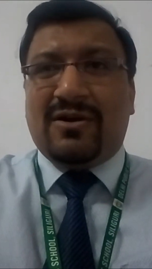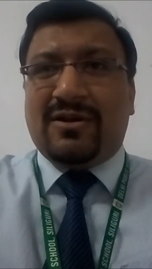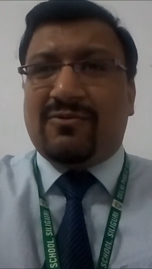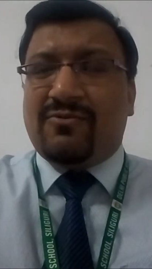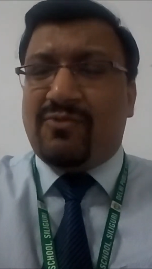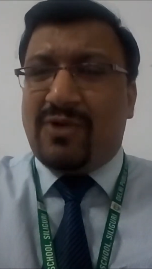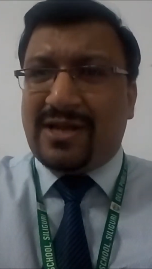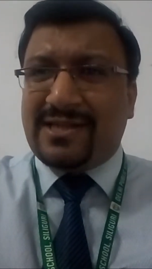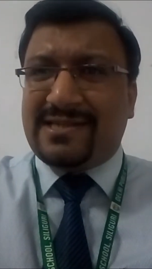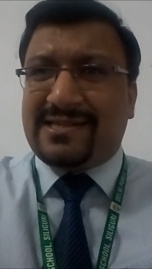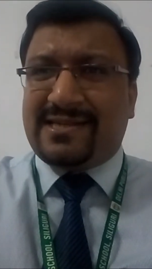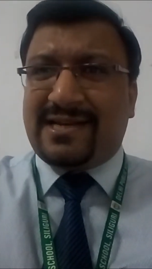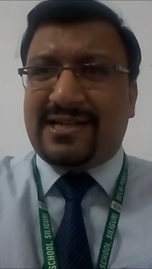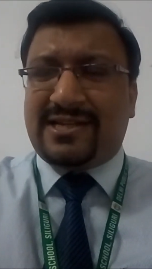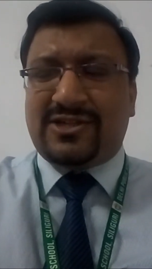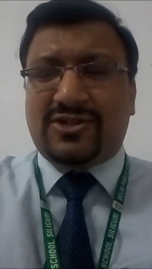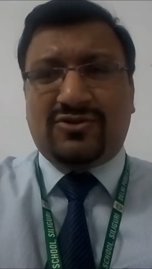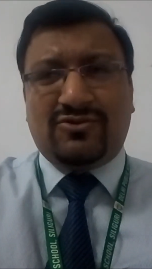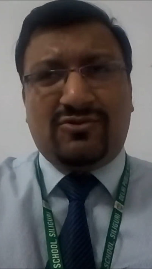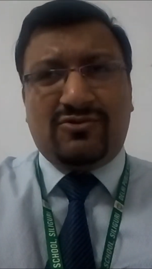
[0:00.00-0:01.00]
One
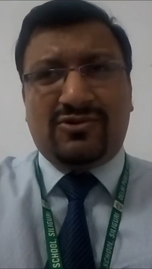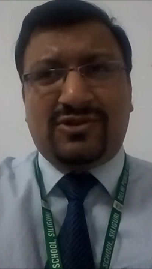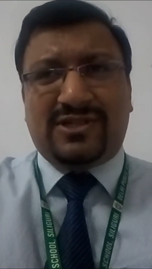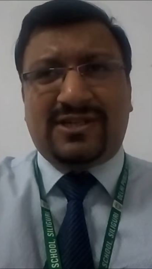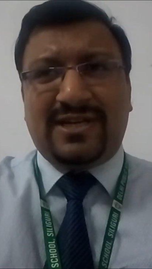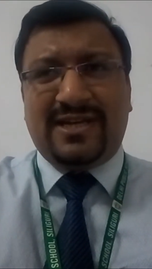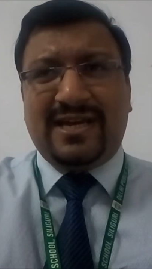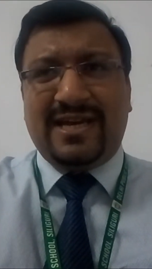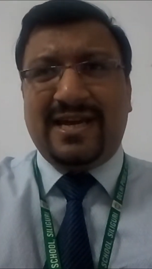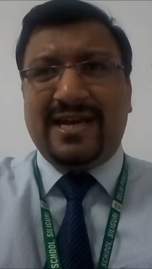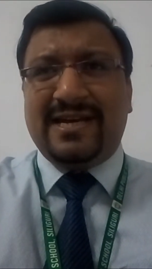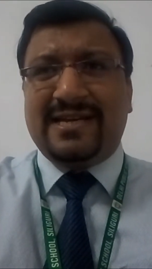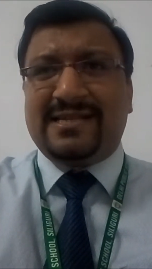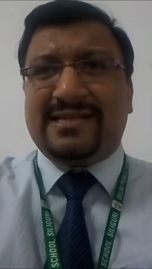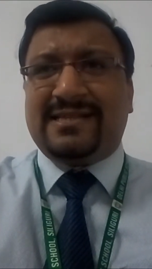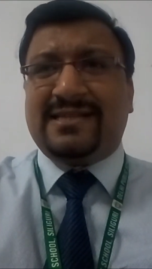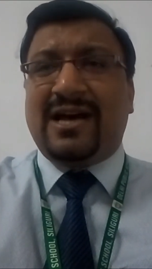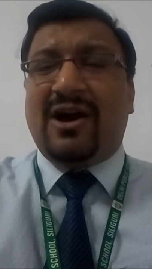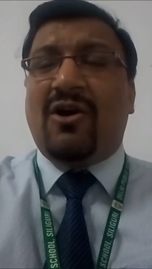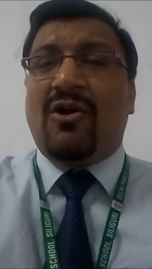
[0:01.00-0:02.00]
such source
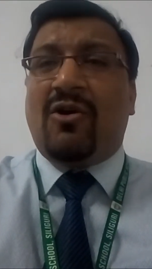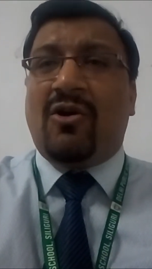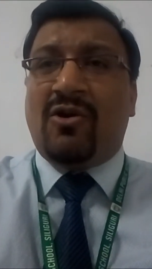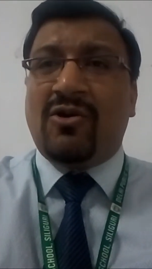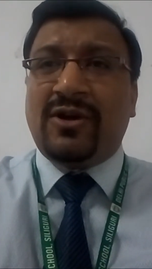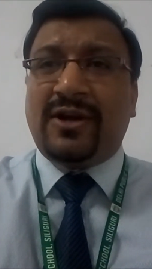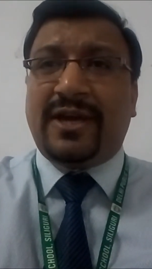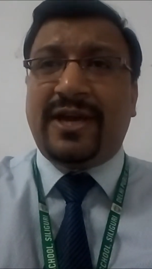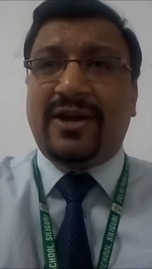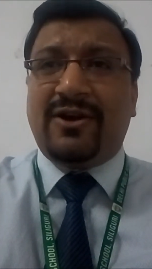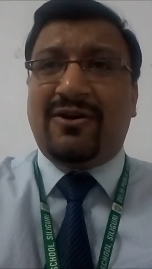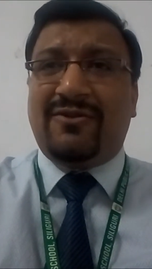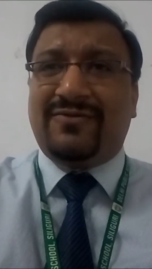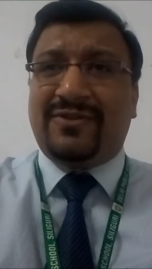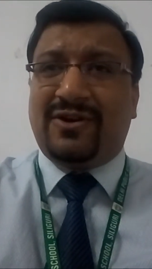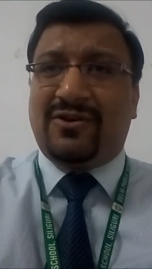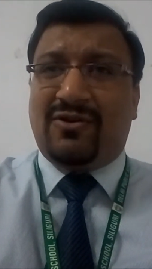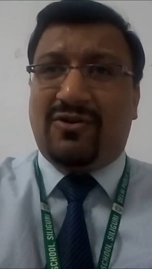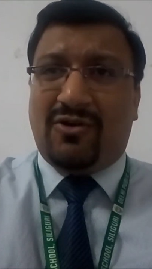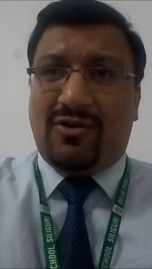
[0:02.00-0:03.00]
is the honking of
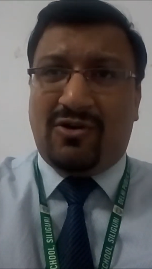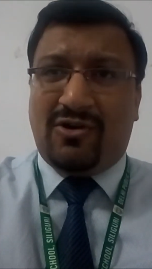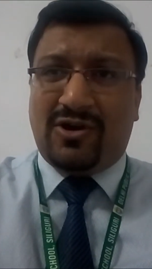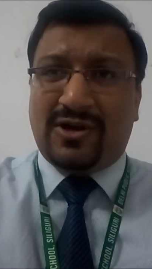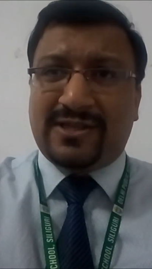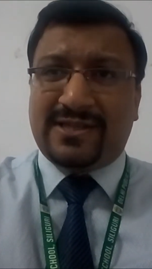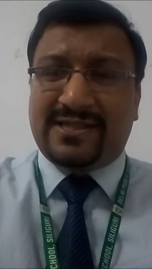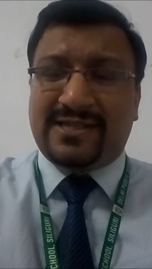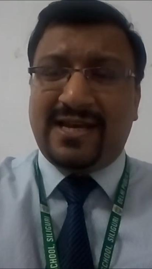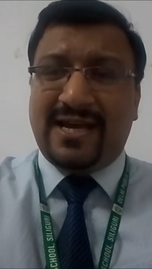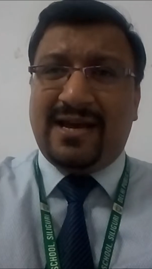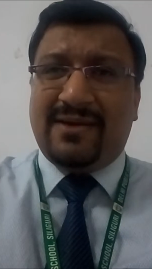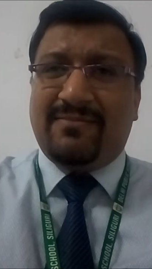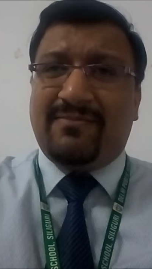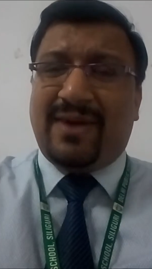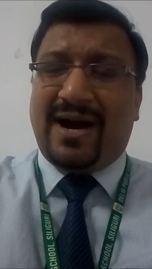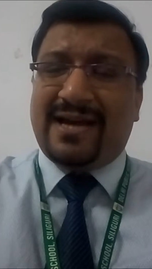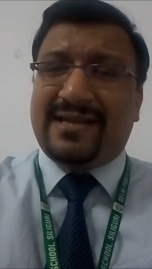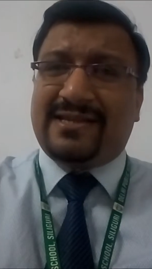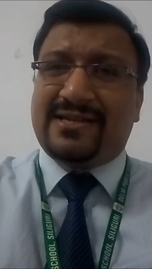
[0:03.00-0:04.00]
the horns
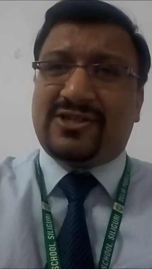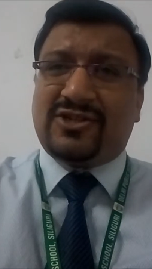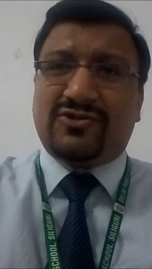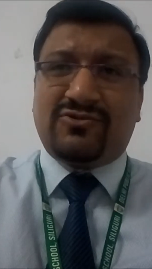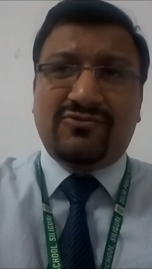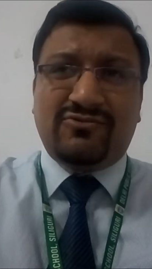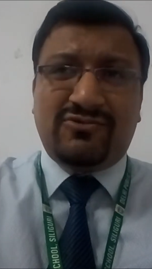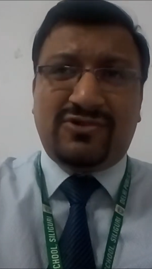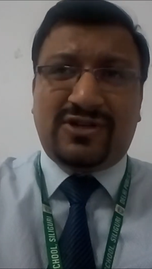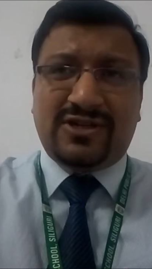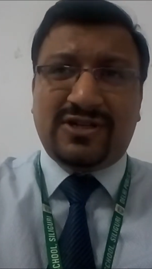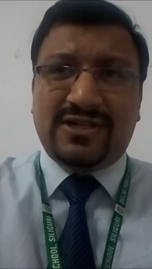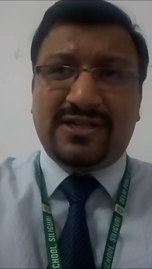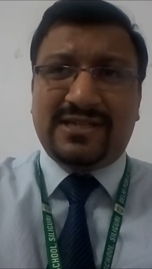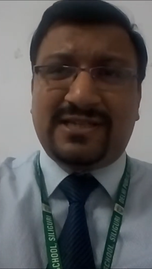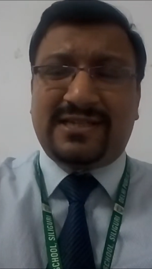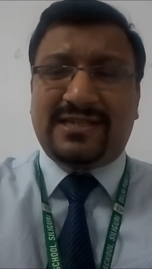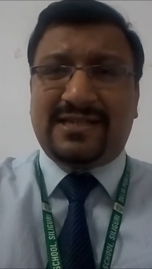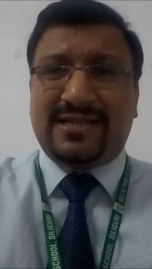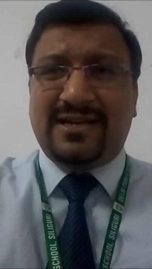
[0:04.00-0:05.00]
by the
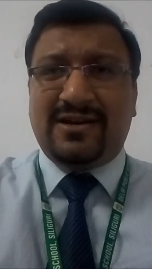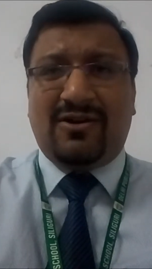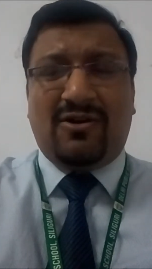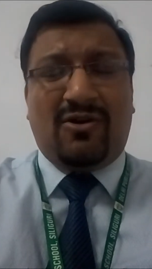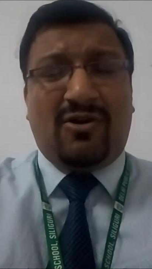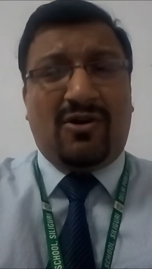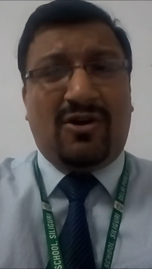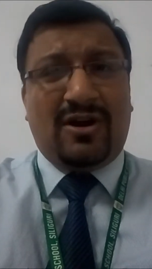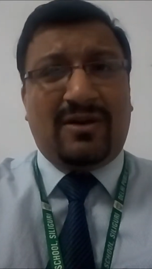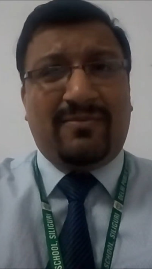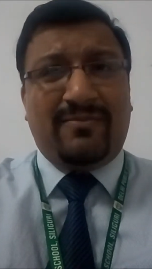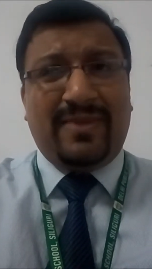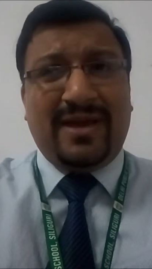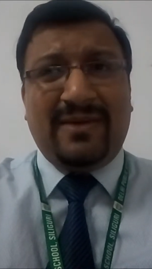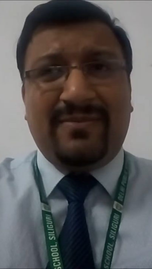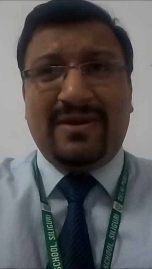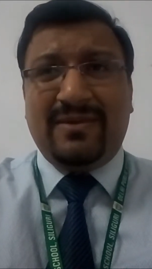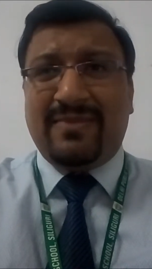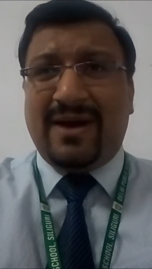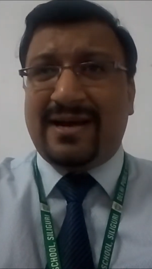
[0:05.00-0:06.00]
scooters or
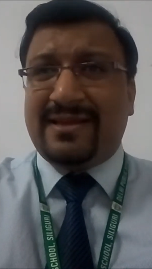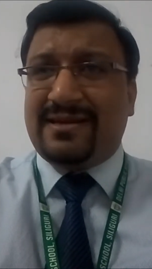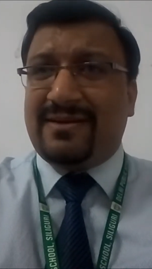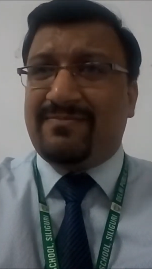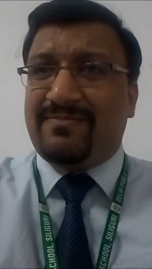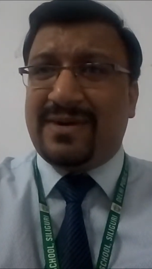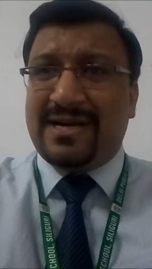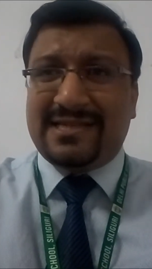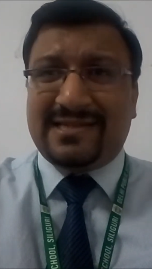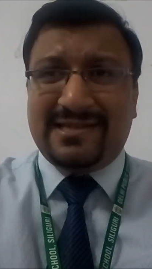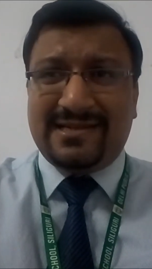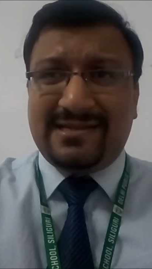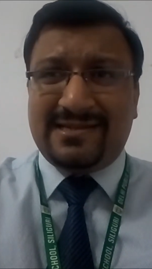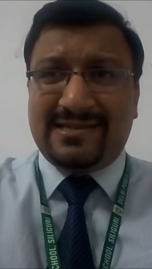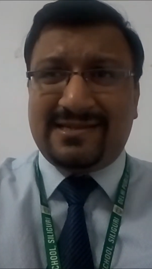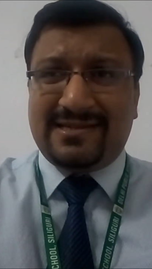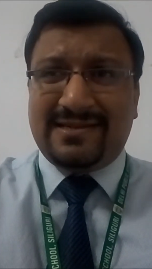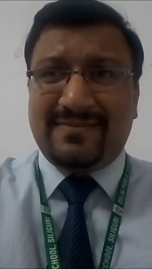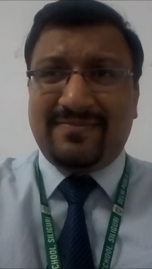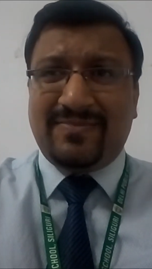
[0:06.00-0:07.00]
maybe by the
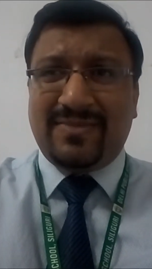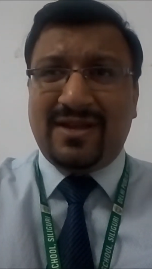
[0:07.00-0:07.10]
buses.